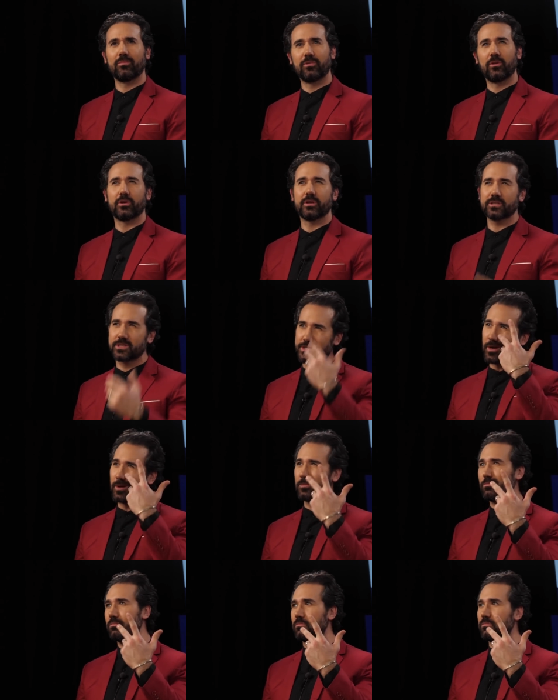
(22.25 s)
there is
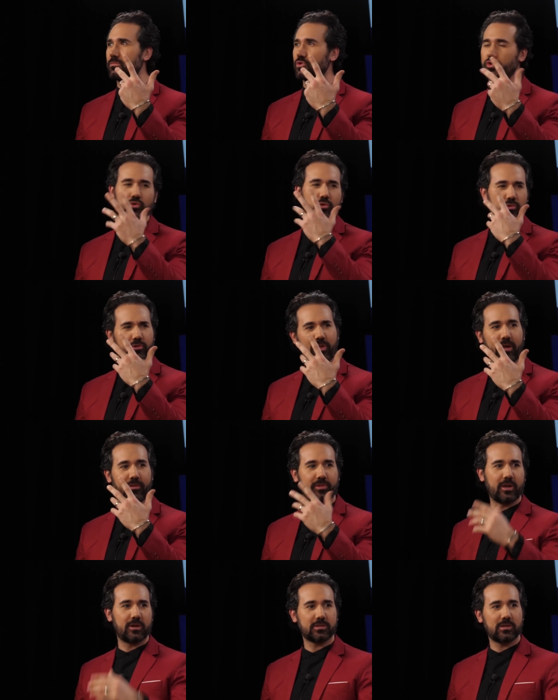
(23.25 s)
some truth
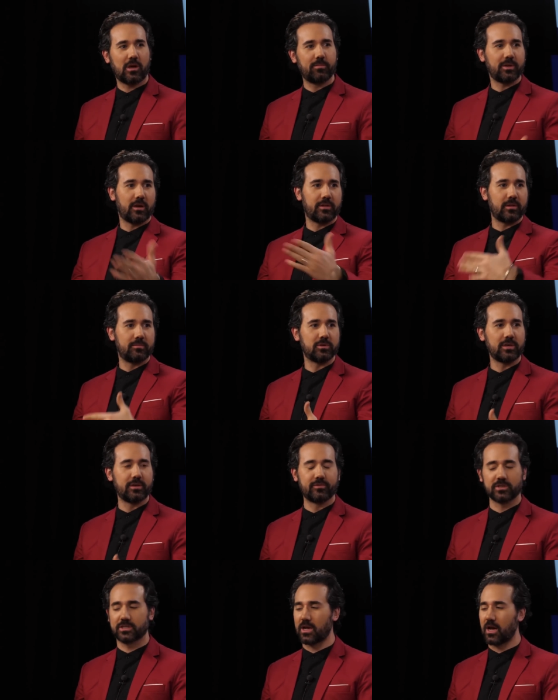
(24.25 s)
out there, so I'll be on the
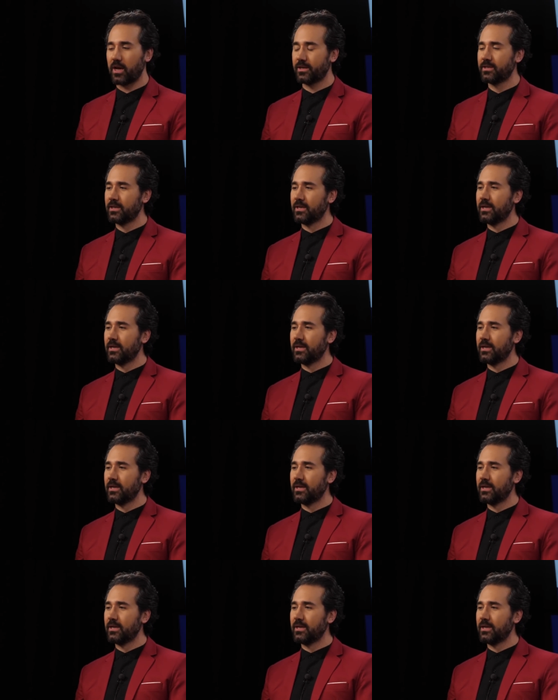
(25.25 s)
believer side.